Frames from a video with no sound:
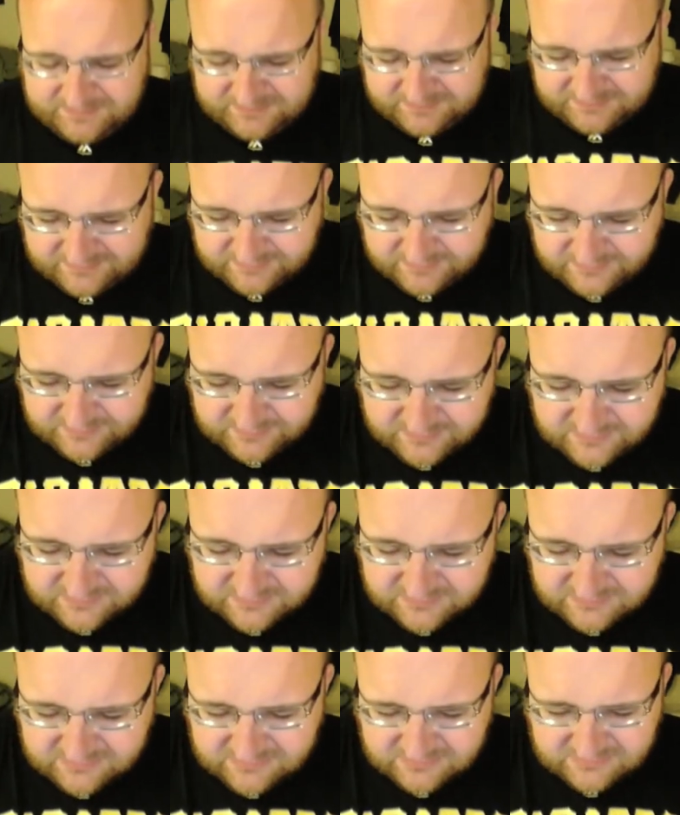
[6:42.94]

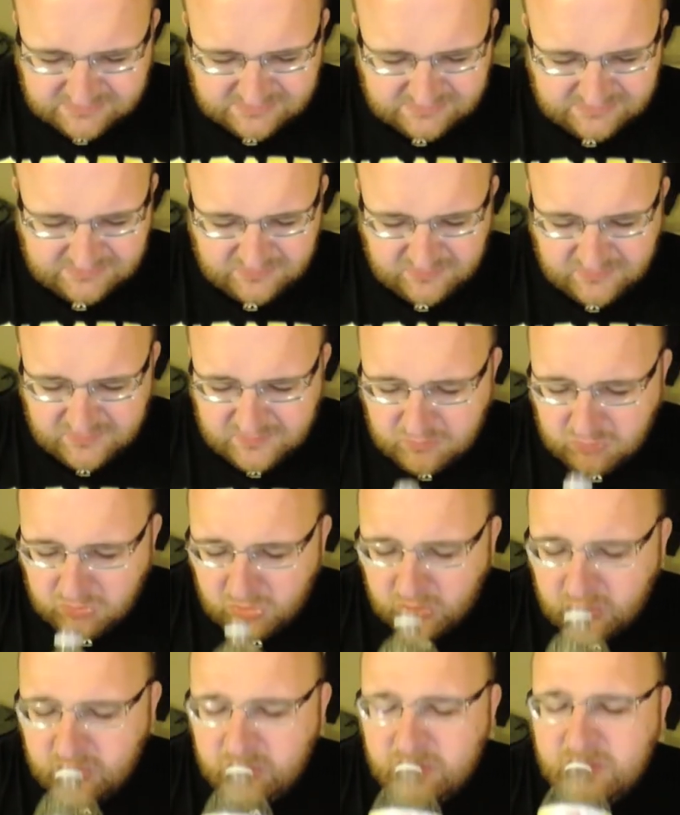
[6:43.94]

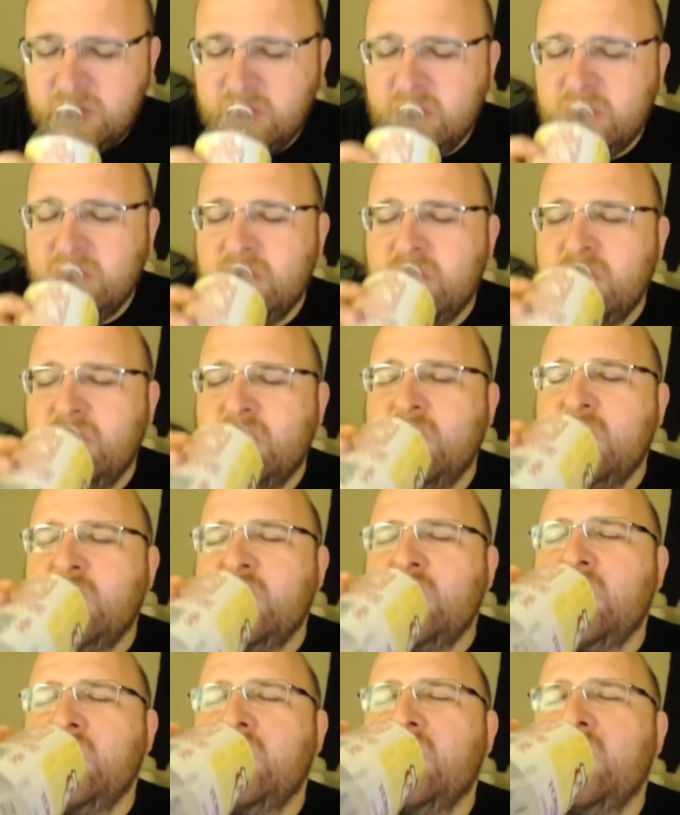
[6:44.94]

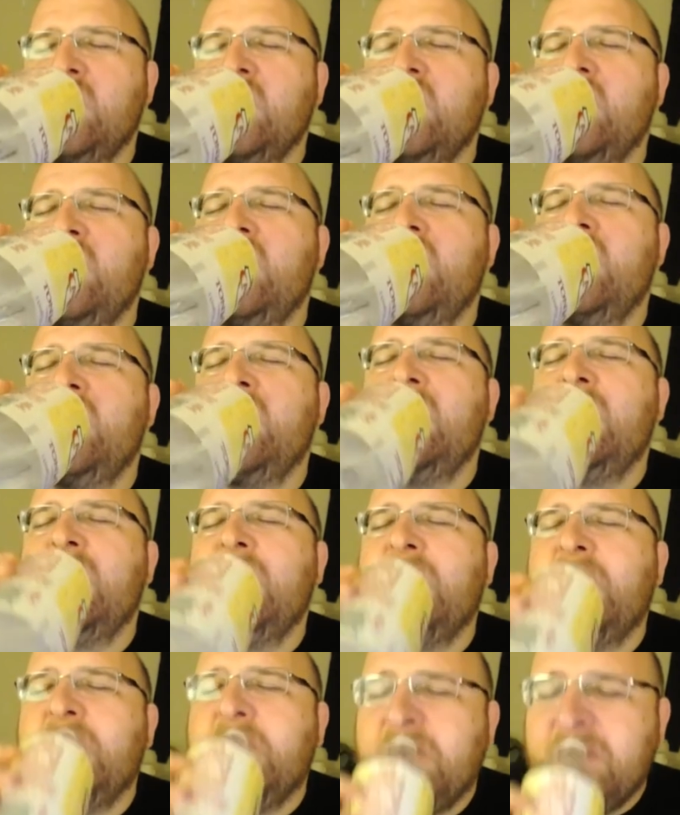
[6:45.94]

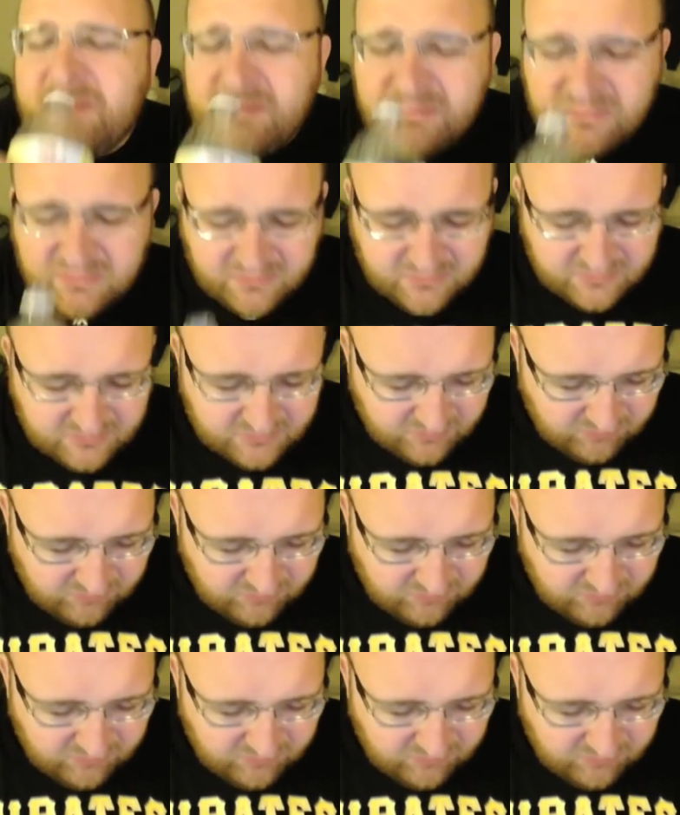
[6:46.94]
(no one is talking)